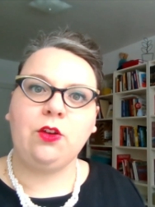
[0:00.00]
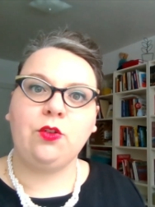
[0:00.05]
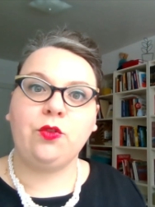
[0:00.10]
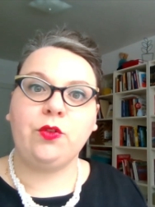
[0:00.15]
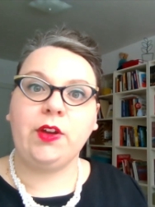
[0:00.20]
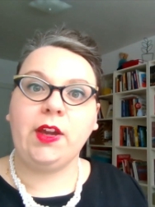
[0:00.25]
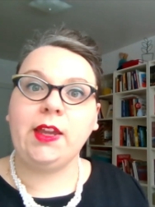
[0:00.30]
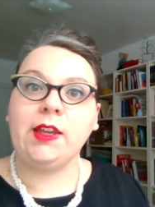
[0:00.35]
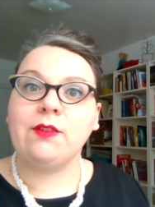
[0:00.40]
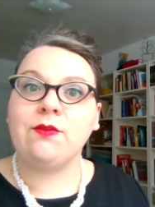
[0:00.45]

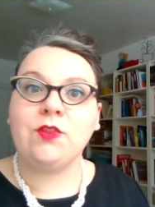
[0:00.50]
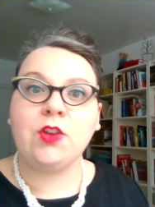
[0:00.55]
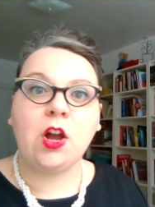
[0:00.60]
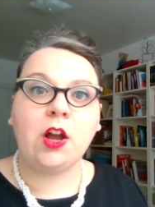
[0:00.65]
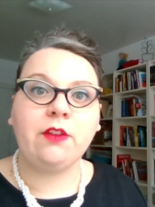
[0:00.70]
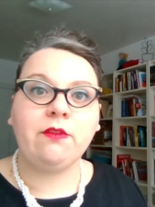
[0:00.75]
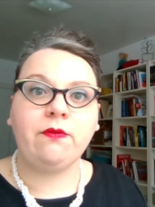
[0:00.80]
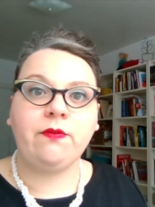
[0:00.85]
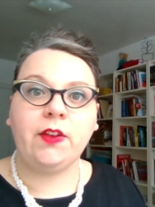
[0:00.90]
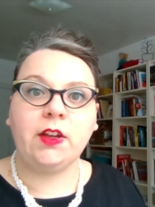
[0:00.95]
creative
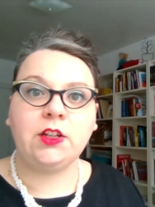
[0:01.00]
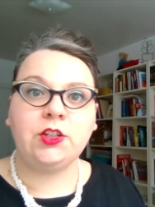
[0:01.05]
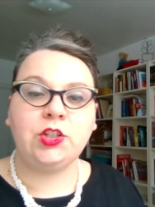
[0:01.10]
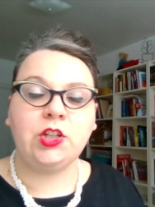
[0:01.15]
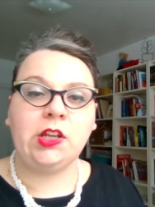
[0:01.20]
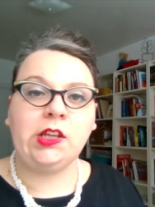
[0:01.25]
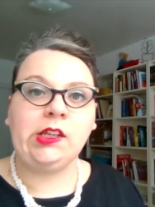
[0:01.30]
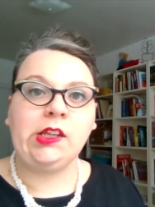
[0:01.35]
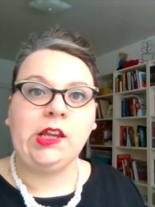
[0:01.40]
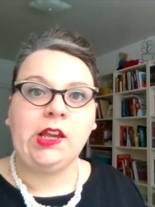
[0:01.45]

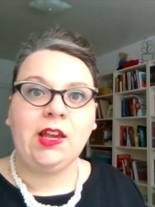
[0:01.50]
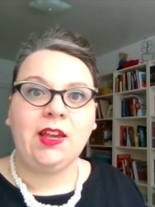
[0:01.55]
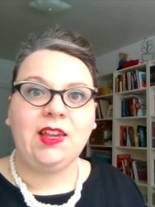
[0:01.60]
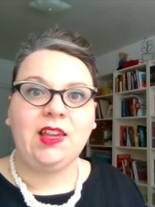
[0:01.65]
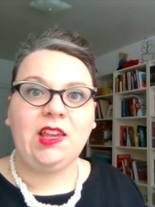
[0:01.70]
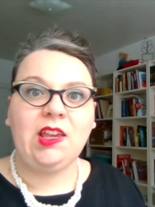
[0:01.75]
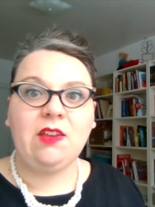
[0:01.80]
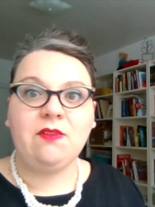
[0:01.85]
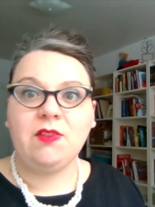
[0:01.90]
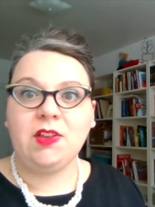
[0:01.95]
nonfiction,
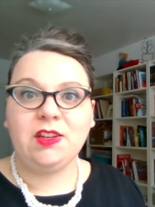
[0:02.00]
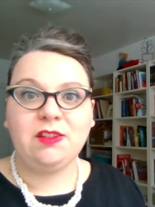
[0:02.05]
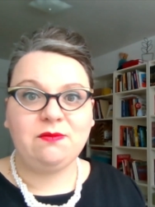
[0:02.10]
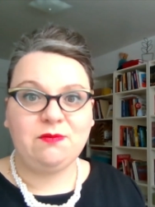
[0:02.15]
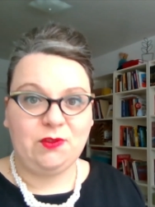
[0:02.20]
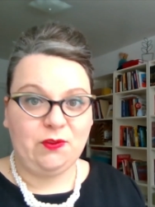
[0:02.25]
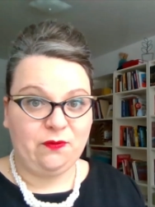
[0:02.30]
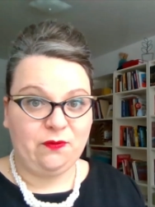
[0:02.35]
even